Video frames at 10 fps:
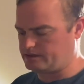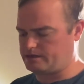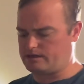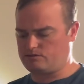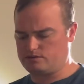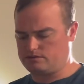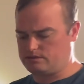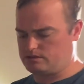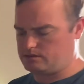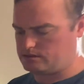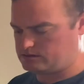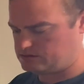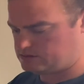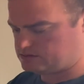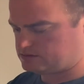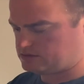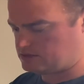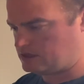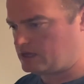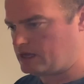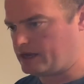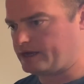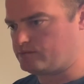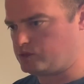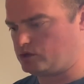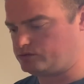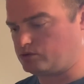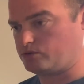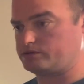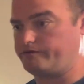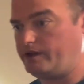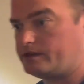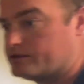and I will. I got a blowtorch. In fact,